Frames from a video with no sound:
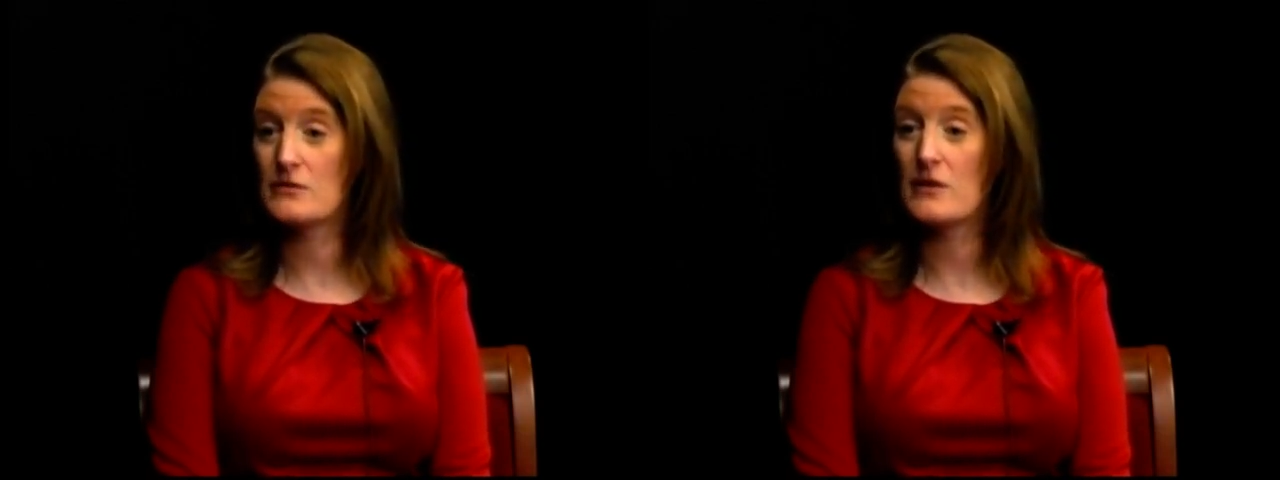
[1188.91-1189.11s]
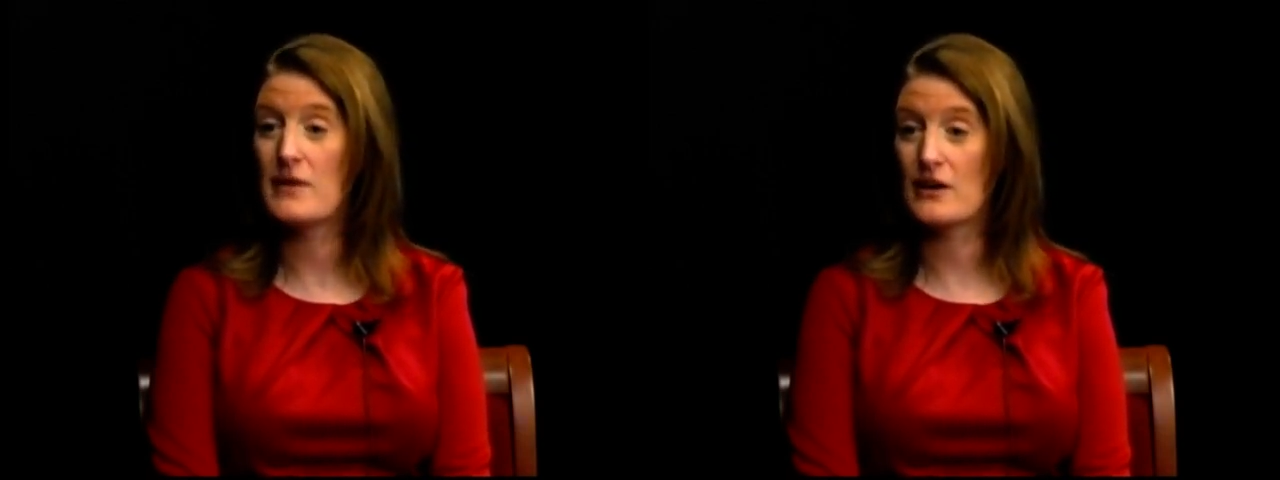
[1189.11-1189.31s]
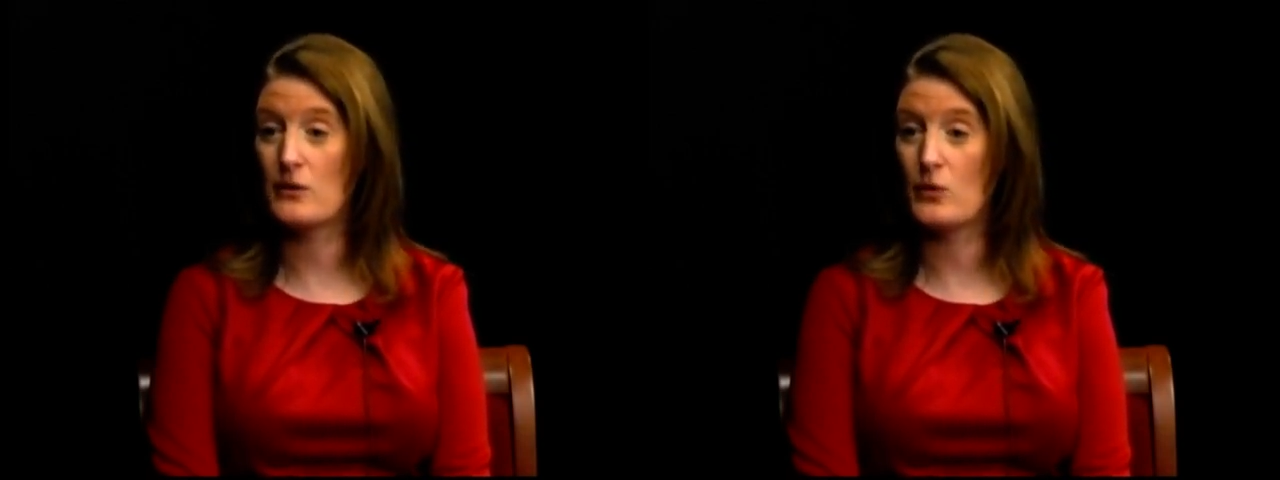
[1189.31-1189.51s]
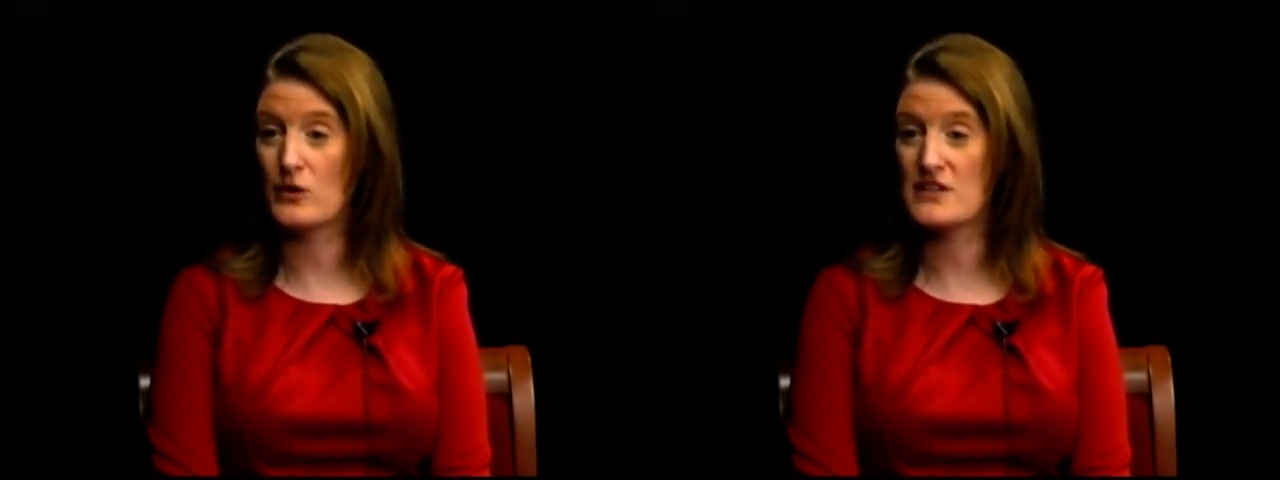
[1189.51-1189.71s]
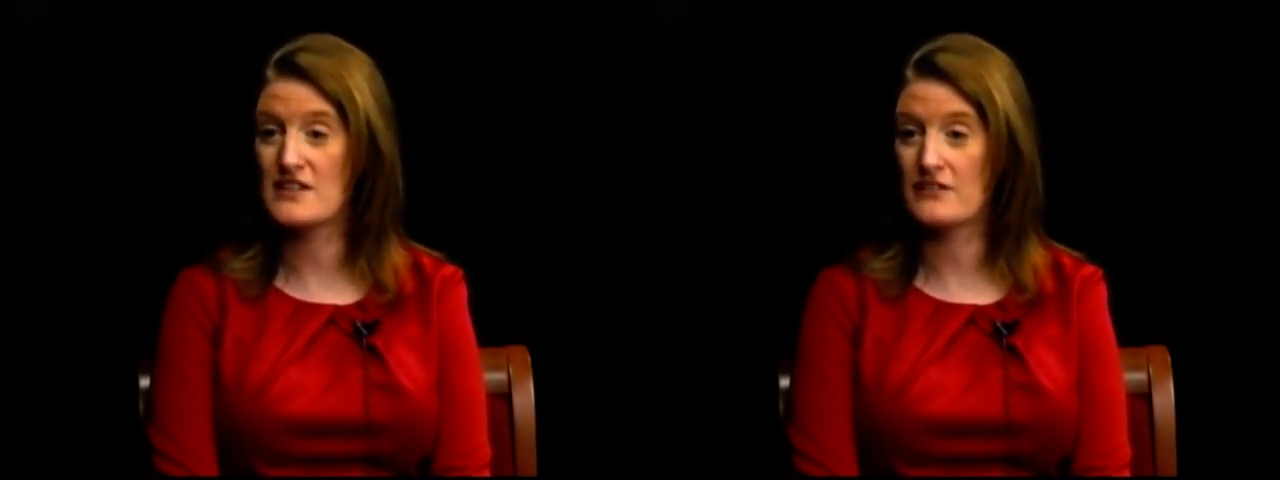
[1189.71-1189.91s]
and we make
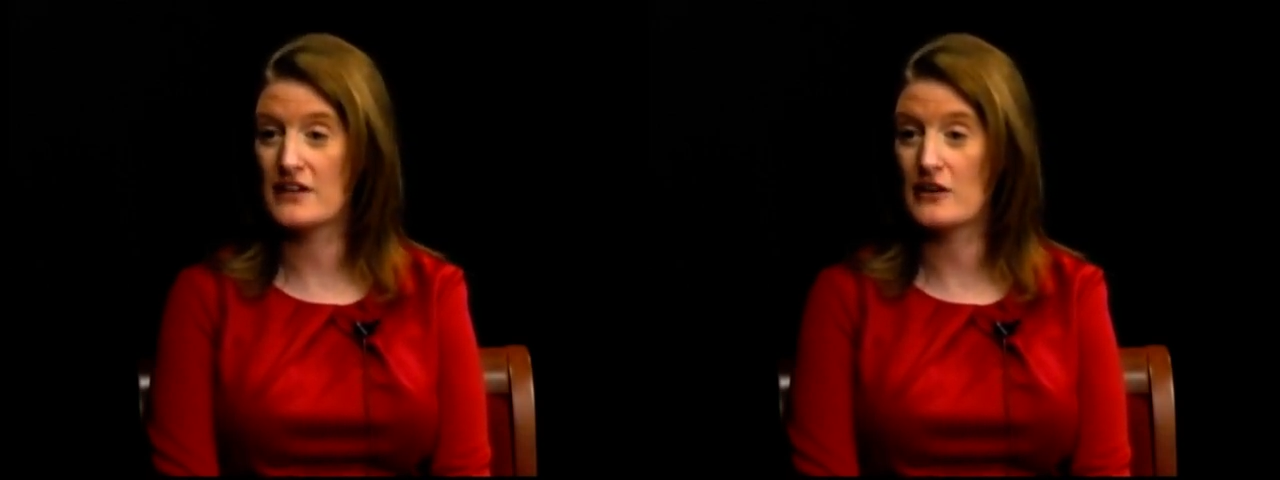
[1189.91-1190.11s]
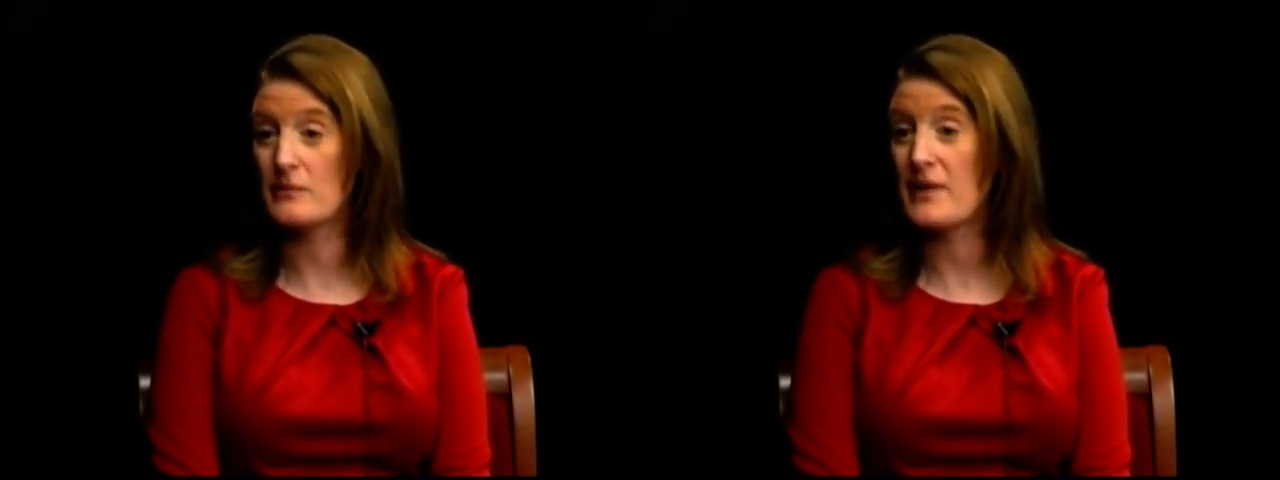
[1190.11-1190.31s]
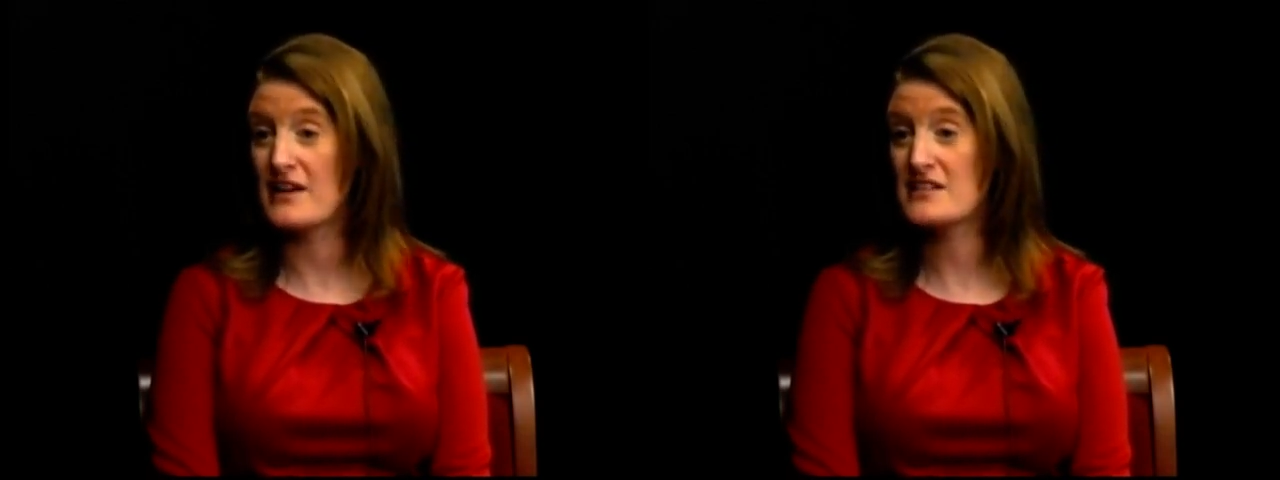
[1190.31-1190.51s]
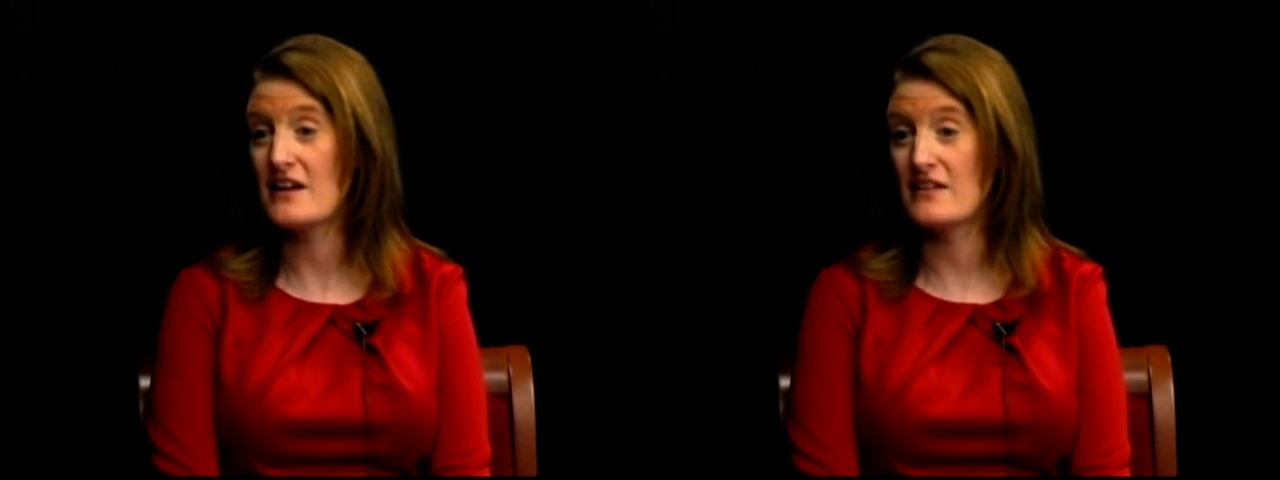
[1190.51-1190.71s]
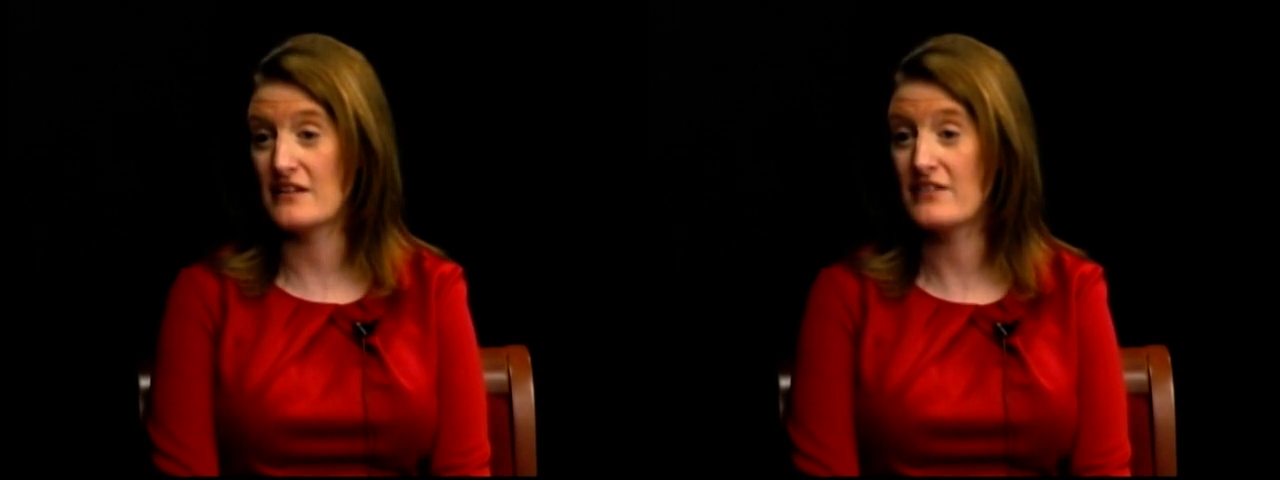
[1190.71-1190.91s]
awards every year based
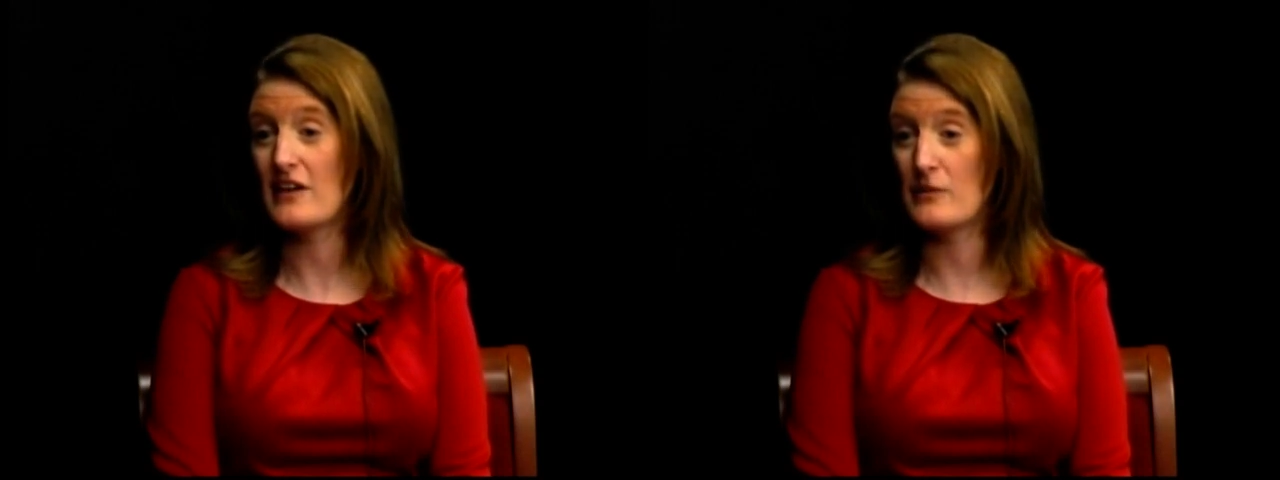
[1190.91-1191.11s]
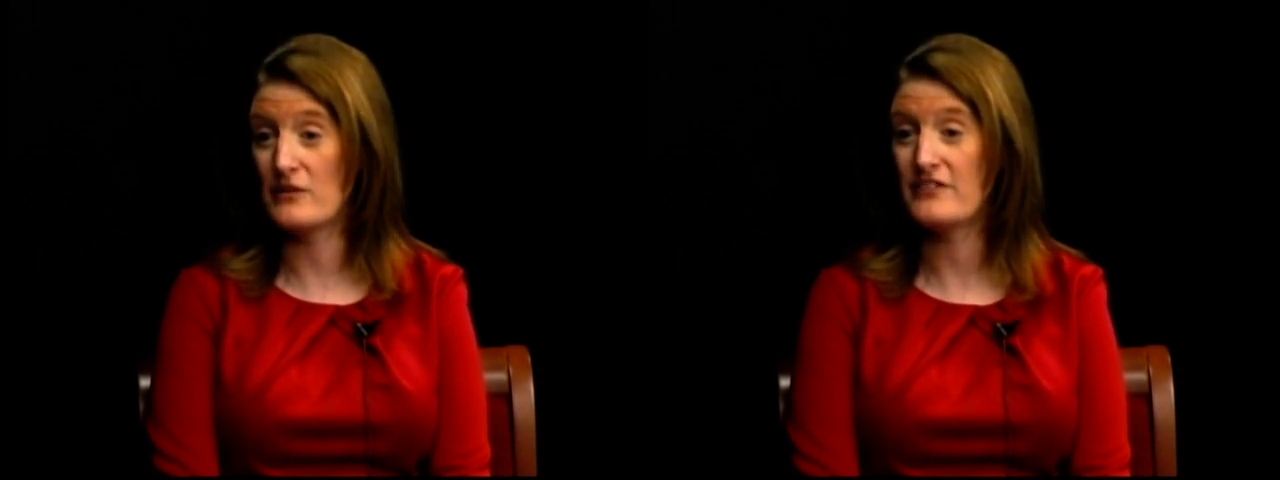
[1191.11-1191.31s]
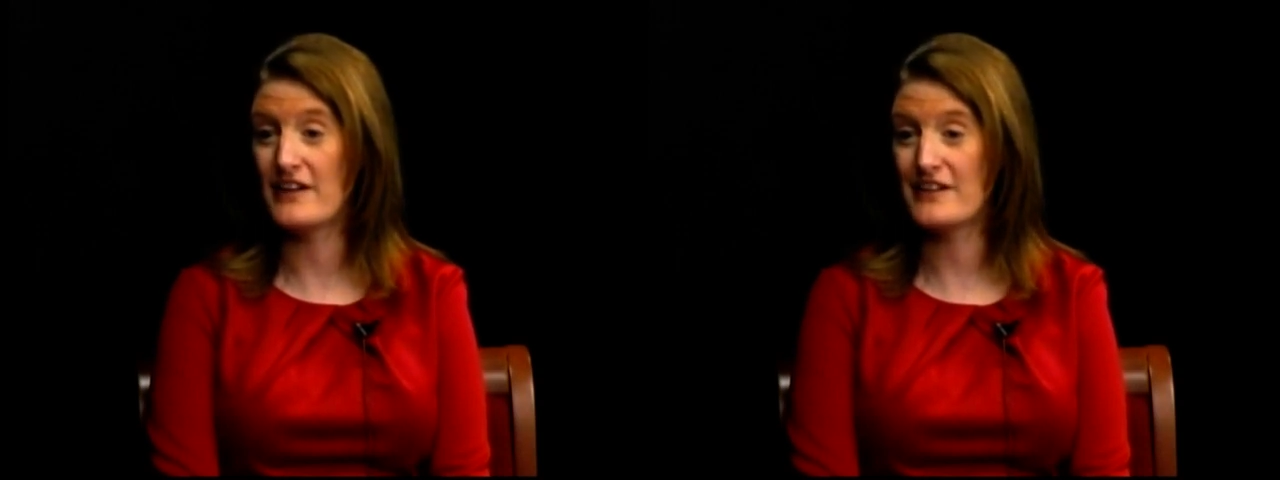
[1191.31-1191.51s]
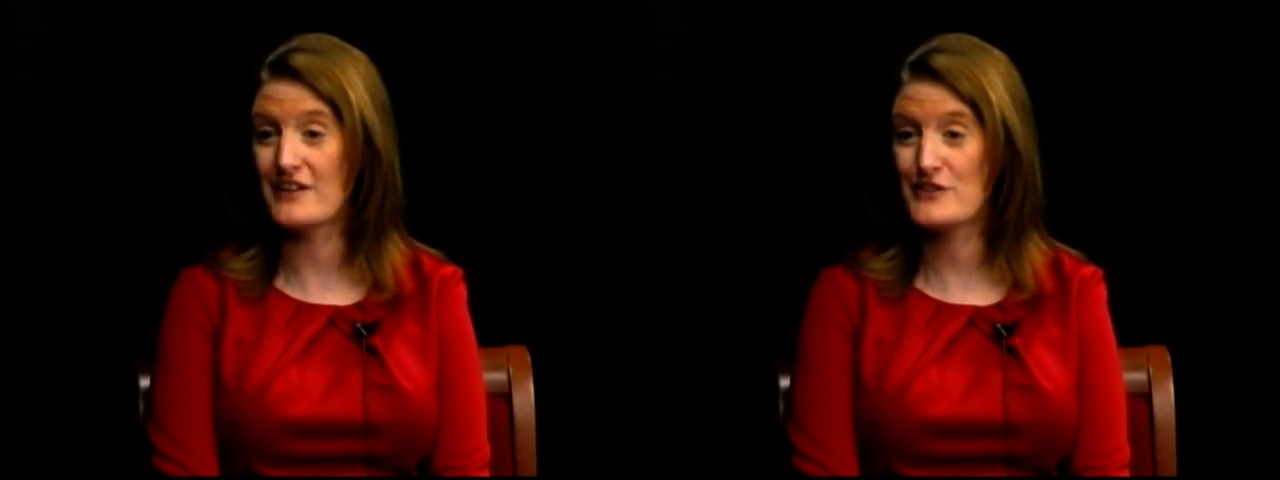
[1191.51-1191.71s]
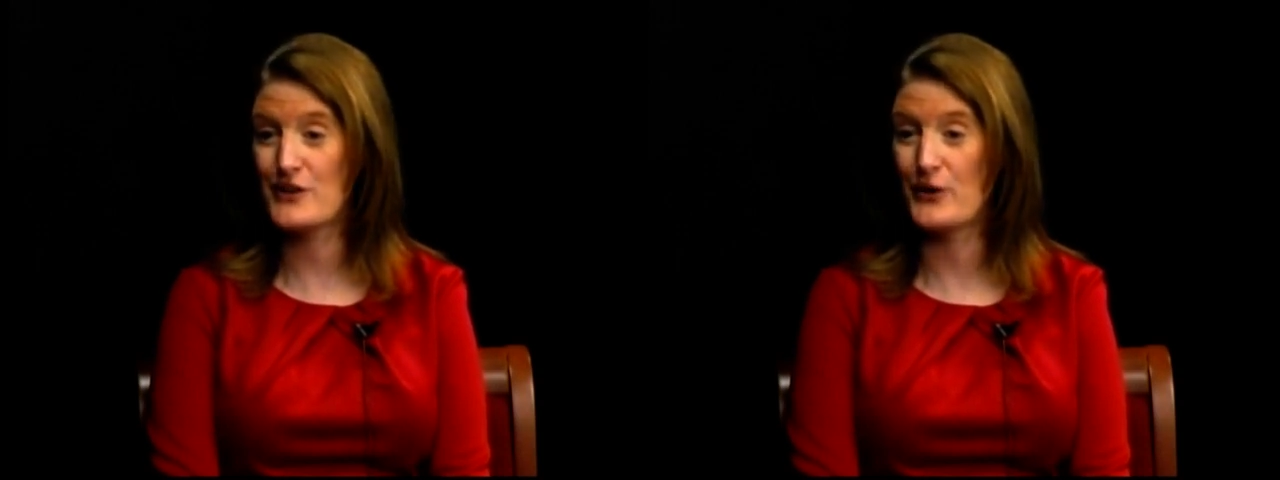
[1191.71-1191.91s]
on the available
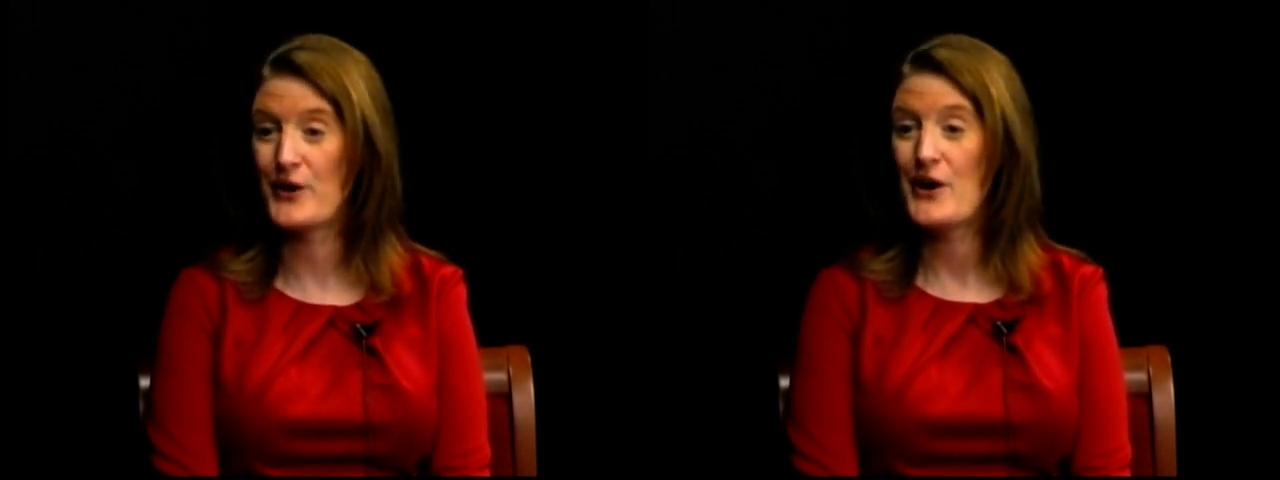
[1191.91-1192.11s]
funding. So